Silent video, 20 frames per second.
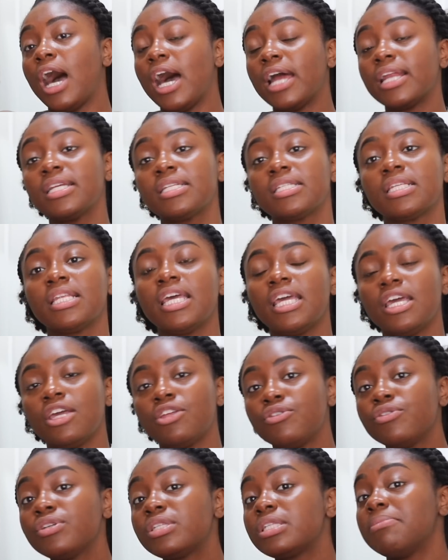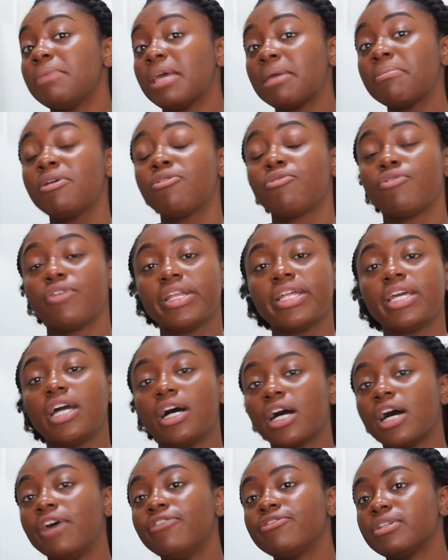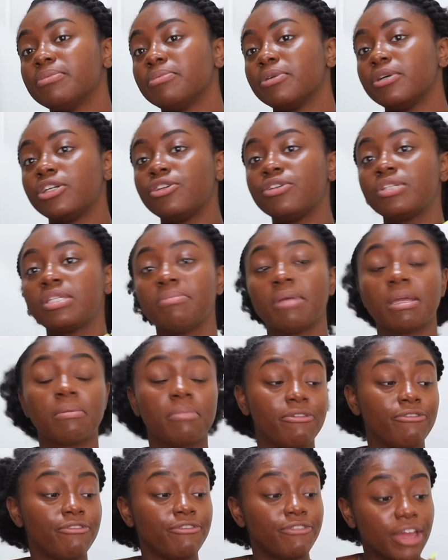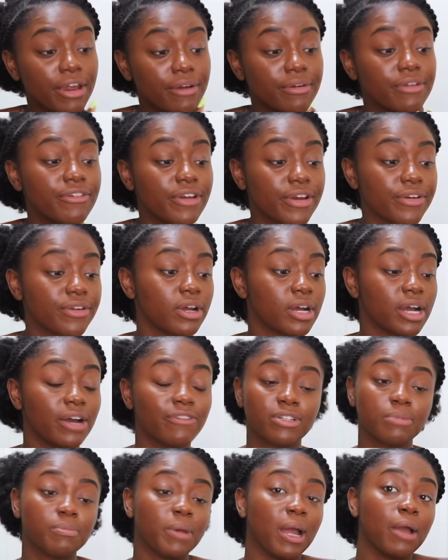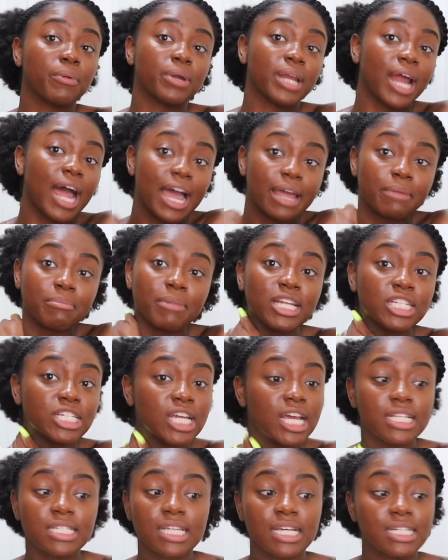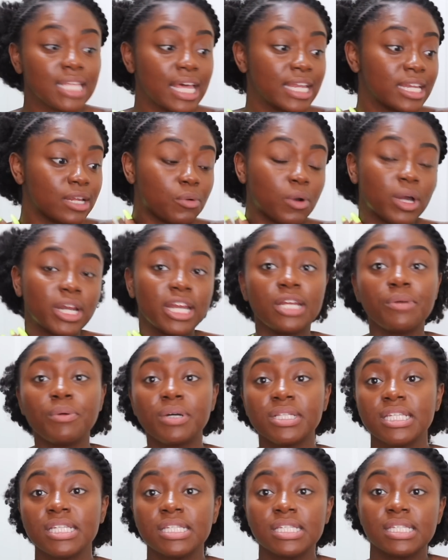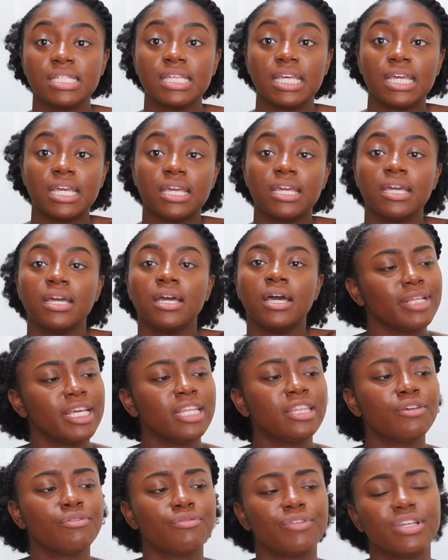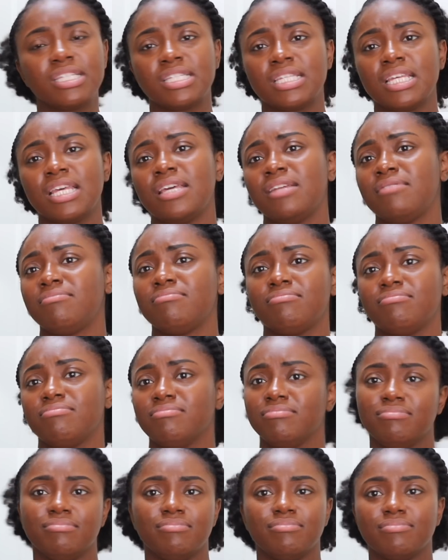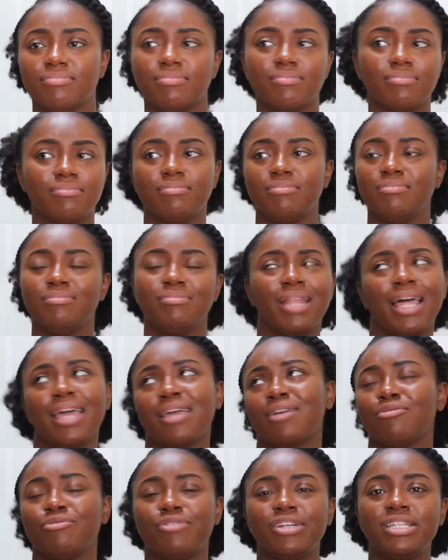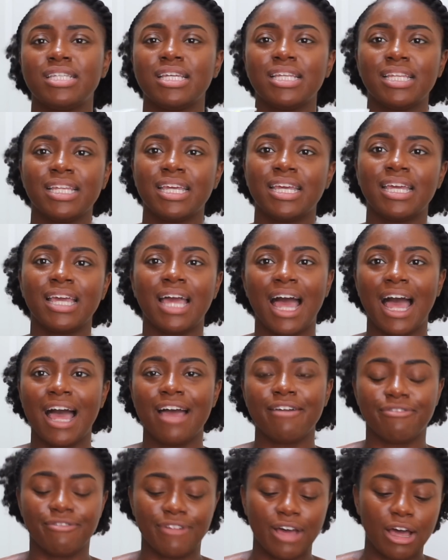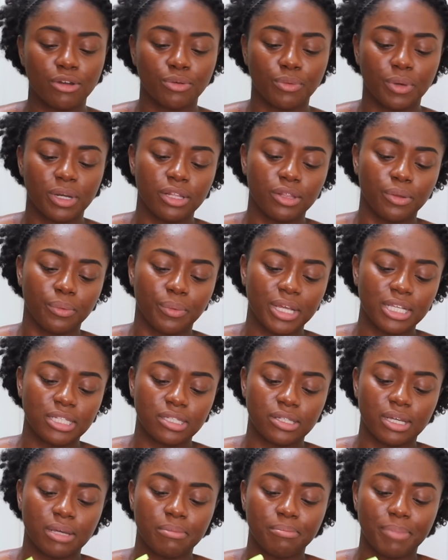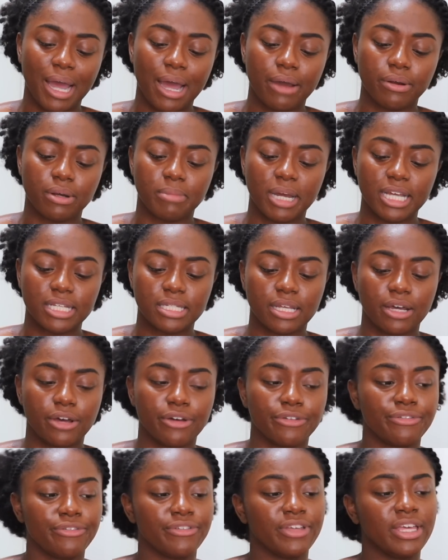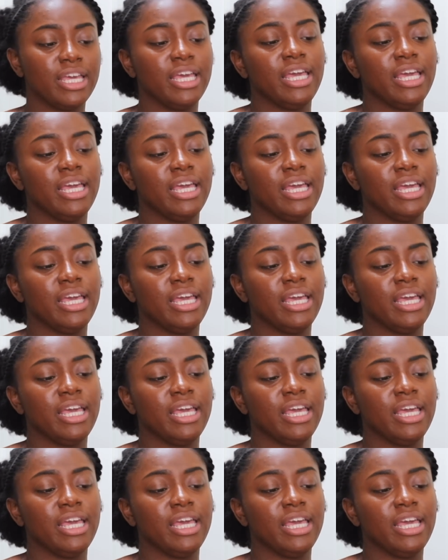Honestly, it used to make me really uncomfortable. It used to make me very, very uncomfortable. I would hide my chest because I didn't want anyone to see. In the recent, recently, I found one of the ways to empower myself